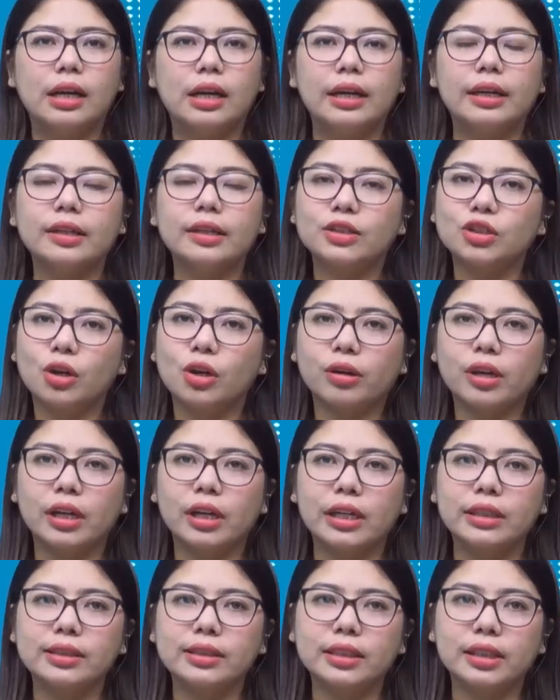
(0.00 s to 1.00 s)
In a
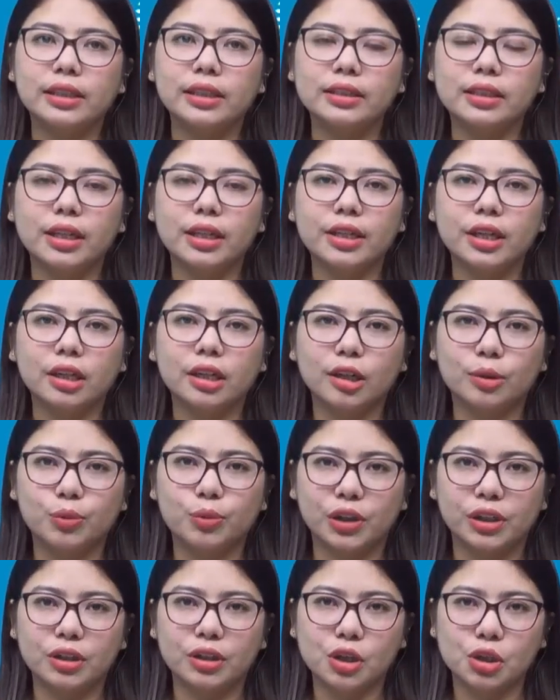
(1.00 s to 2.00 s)
stalking incident, a younger
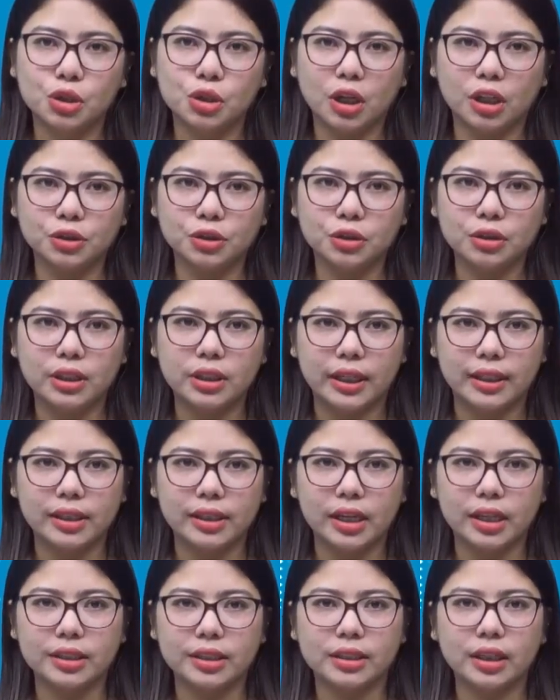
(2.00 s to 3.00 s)
brother shot to death
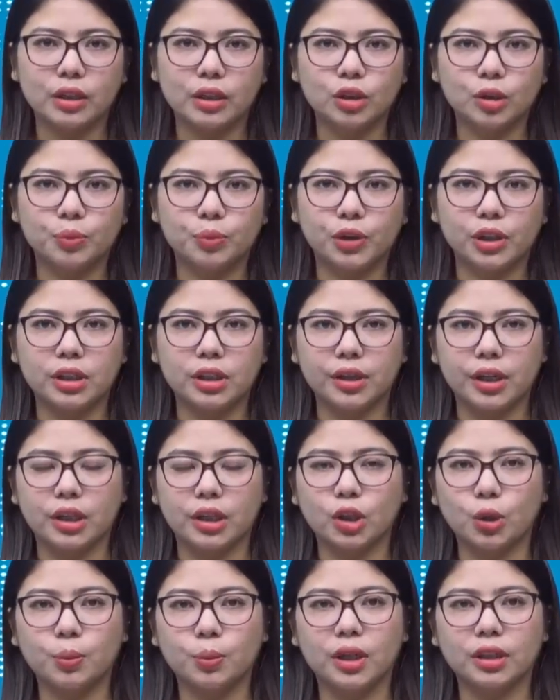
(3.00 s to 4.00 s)
his elder brother
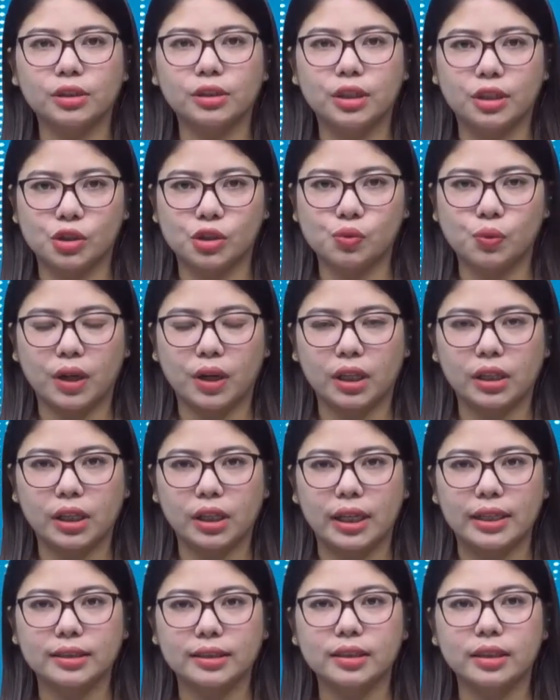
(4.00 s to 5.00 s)
in Thoubal district.
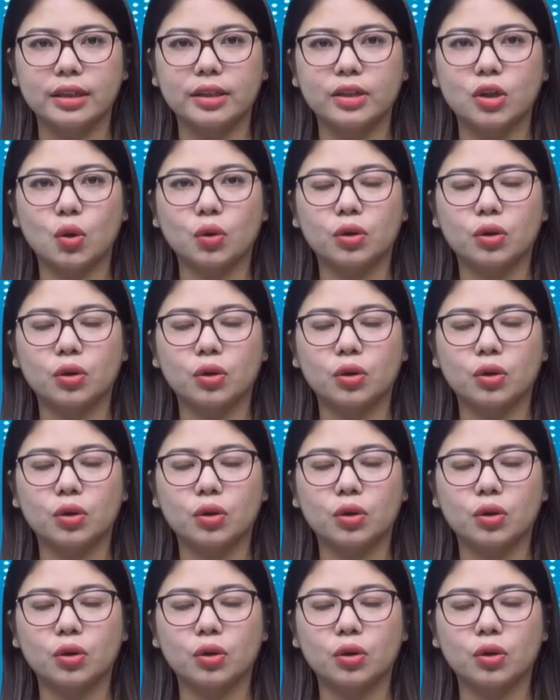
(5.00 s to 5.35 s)
The incident